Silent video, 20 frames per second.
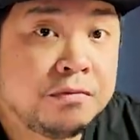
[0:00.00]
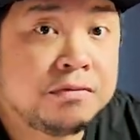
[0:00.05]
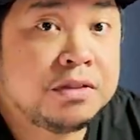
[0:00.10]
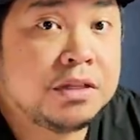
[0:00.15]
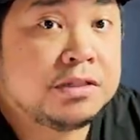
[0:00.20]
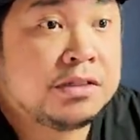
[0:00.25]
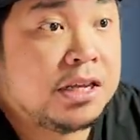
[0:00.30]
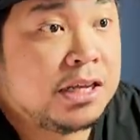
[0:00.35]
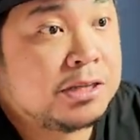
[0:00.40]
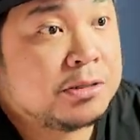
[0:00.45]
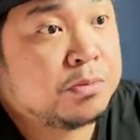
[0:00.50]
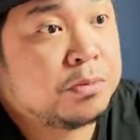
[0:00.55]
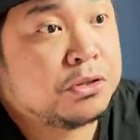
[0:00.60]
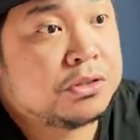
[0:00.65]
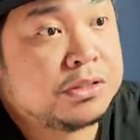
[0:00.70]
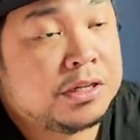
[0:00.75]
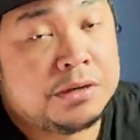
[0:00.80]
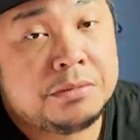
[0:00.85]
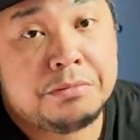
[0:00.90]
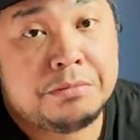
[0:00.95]

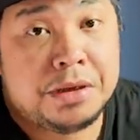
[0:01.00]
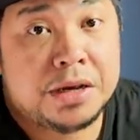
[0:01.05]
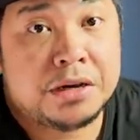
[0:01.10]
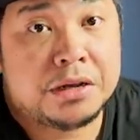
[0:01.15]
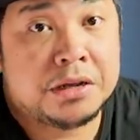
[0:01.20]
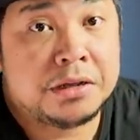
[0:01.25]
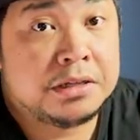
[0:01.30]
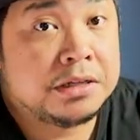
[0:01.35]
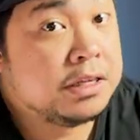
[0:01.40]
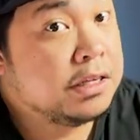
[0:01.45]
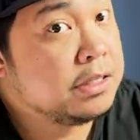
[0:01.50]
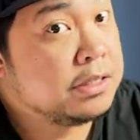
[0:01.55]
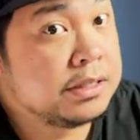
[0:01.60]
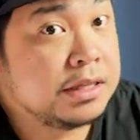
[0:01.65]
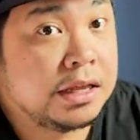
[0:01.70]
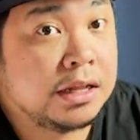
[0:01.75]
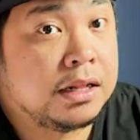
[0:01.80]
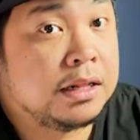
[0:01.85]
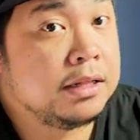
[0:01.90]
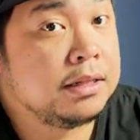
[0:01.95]
56% beta.
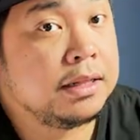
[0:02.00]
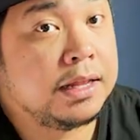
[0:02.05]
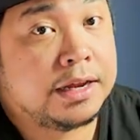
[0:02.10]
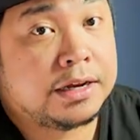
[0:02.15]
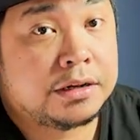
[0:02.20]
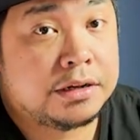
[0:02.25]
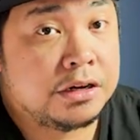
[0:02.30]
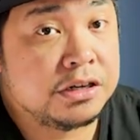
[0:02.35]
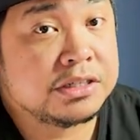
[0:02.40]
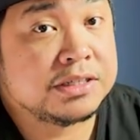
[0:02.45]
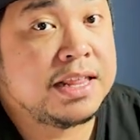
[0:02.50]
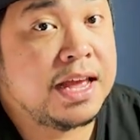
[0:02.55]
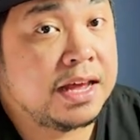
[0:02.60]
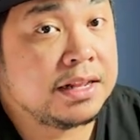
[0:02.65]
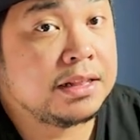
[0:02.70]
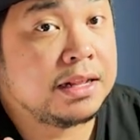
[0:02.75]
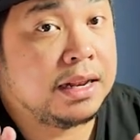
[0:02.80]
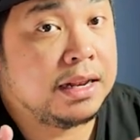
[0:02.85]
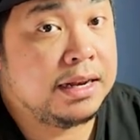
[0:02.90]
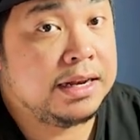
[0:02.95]
Still, like, there's
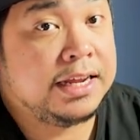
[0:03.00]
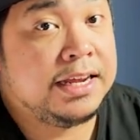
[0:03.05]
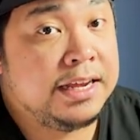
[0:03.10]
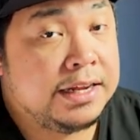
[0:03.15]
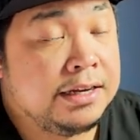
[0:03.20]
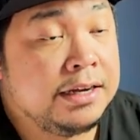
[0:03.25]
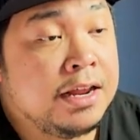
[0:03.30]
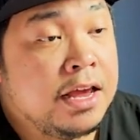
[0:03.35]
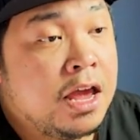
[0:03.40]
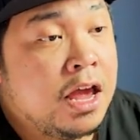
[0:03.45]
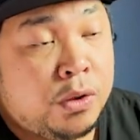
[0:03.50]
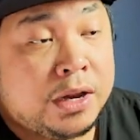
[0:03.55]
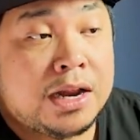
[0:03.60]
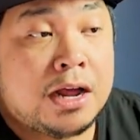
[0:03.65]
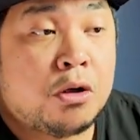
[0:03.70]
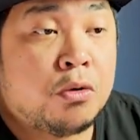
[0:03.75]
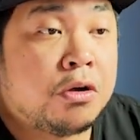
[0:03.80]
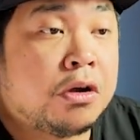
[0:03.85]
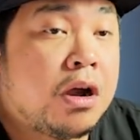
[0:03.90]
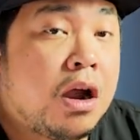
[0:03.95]
that lead with
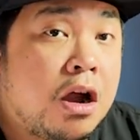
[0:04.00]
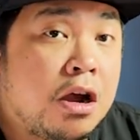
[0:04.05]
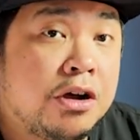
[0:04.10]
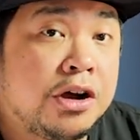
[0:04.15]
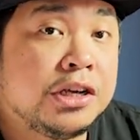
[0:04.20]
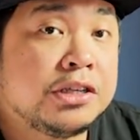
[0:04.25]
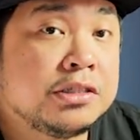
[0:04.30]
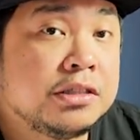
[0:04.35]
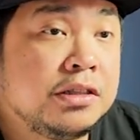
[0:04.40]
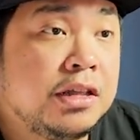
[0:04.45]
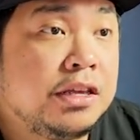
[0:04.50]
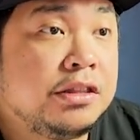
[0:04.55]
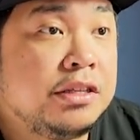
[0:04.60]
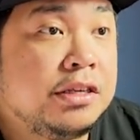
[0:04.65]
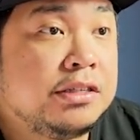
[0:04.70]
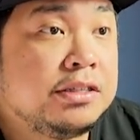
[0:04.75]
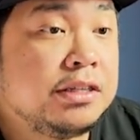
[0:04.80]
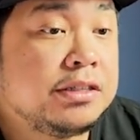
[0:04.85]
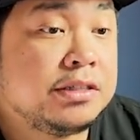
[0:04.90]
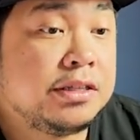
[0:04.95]
our RX
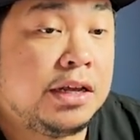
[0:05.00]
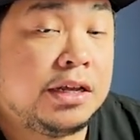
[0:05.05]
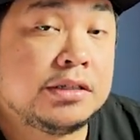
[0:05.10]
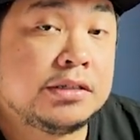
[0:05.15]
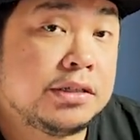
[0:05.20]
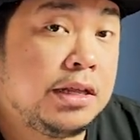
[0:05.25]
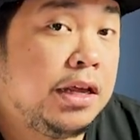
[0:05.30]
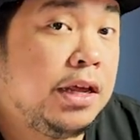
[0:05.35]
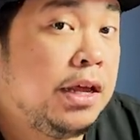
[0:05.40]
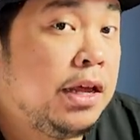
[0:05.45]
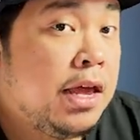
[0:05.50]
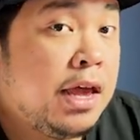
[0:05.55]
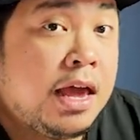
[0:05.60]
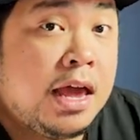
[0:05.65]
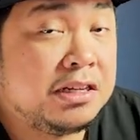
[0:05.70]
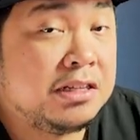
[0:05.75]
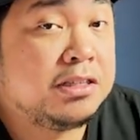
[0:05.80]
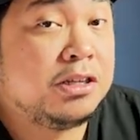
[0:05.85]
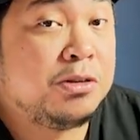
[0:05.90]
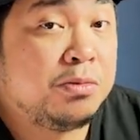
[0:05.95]
9060 XT.
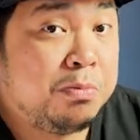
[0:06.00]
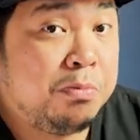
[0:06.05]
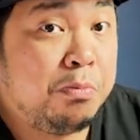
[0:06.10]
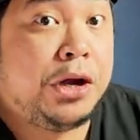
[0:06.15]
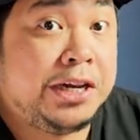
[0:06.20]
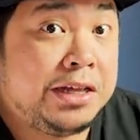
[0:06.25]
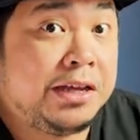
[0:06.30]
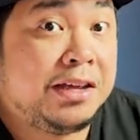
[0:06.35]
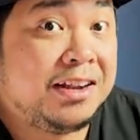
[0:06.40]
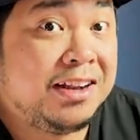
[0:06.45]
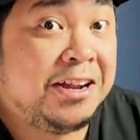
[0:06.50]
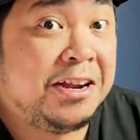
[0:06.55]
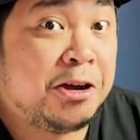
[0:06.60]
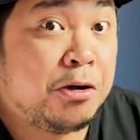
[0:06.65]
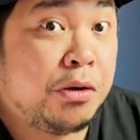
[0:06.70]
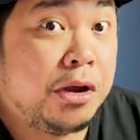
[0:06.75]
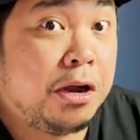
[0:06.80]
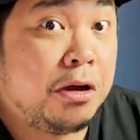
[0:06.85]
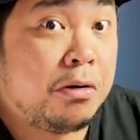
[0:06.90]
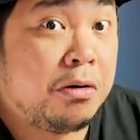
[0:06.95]
This is pretty
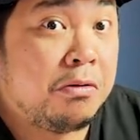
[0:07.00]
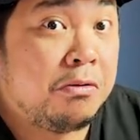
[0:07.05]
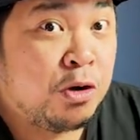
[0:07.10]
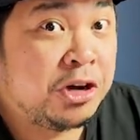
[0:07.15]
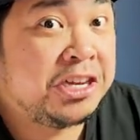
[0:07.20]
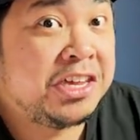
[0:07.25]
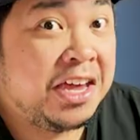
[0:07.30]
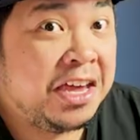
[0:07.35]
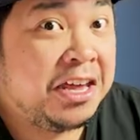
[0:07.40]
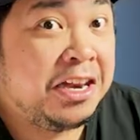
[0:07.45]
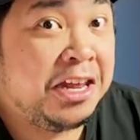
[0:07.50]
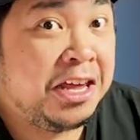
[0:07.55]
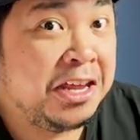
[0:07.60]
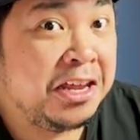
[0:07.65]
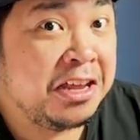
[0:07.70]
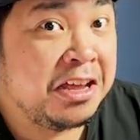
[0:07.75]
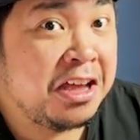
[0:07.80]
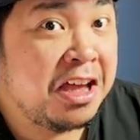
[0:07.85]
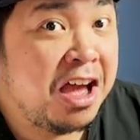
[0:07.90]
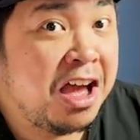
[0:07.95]
clear here. We're
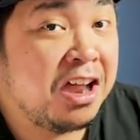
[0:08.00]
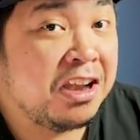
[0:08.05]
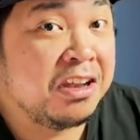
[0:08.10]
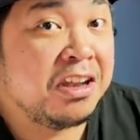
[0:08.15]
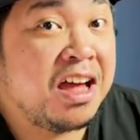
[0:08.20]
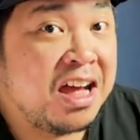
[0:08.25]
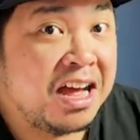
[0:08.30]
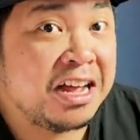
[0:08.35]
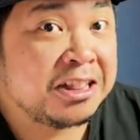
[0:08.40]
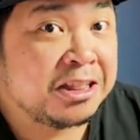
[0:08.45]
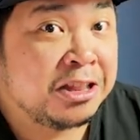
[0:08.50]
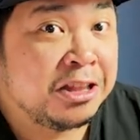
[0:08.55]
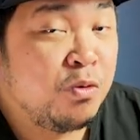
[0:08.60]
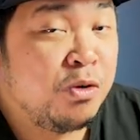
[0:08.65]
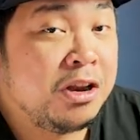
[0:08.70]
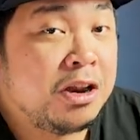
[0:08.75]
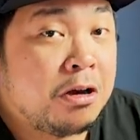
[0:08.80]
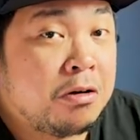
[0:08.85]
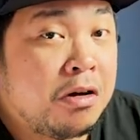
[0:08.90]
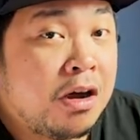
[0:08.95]
gaining a lot
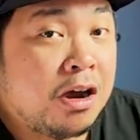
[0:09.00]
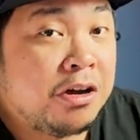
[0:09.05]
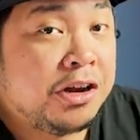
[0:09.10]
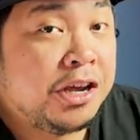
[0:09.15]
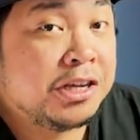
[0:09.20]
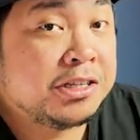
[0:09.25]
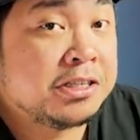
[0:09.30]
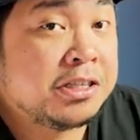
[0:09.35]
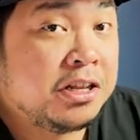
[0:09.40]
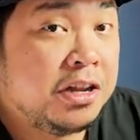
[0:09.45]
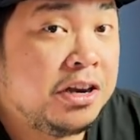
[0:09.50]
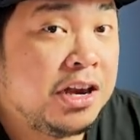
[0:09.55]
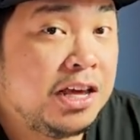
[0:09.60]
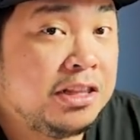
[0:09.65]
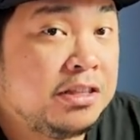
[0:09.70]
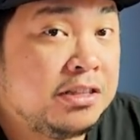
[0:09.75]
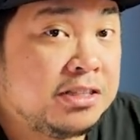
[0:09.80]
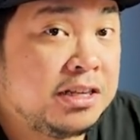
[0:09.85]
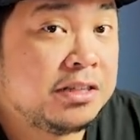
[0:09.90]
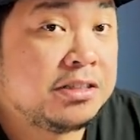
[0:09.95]
with our RX
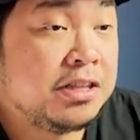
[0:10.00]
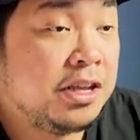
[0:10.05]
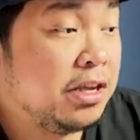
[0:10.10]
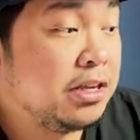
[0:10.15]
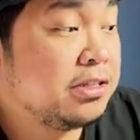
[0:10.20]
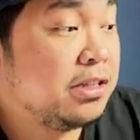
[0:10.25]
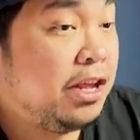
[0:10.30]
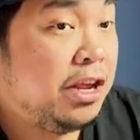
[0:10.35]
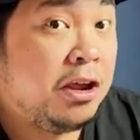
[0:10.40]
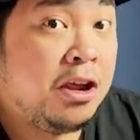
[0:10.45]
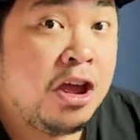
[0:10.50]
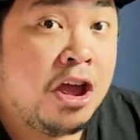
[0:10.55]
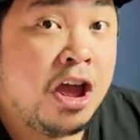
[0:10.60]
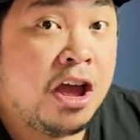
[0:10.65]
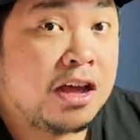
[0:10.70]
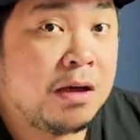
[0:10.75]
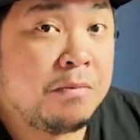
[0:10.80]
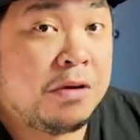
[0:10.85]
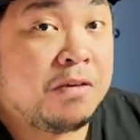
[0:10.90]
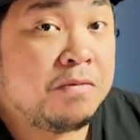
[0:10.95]
9060 XT
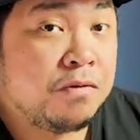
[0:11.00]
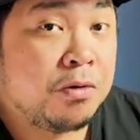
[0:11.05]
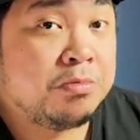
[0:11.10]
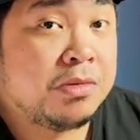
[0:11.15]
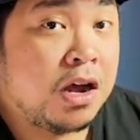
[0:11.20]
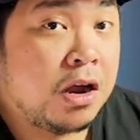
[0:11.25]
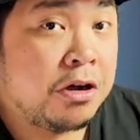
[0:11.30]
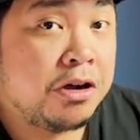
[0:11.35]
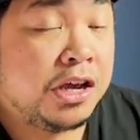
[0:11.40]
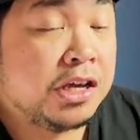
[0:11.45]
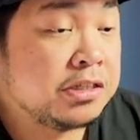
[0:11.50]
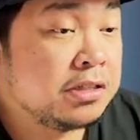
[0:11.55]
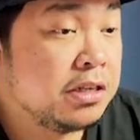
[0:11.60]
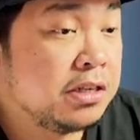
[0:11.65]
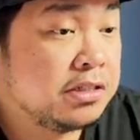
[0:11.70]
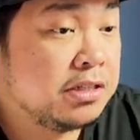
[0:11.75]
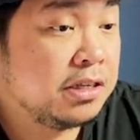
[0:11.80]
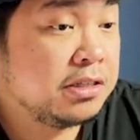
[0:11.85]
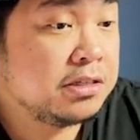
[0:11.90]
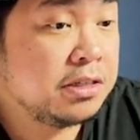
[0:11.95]
coming from the RX
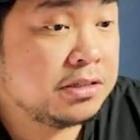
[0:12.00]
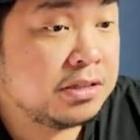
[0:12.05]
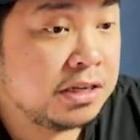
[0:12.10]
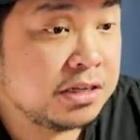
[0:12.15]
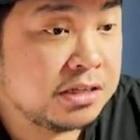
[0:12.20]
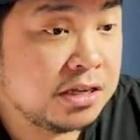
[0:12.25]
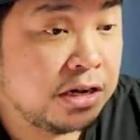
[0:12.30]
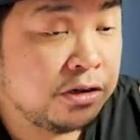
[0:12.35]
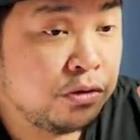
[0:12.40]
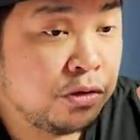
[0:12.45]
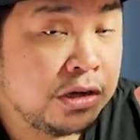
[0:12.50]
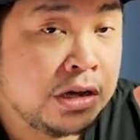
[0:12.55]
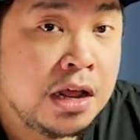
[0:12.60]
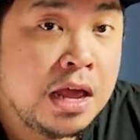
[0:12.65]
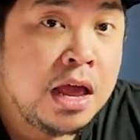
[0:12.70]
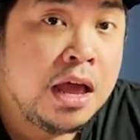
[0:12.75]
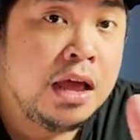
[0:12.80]
6600.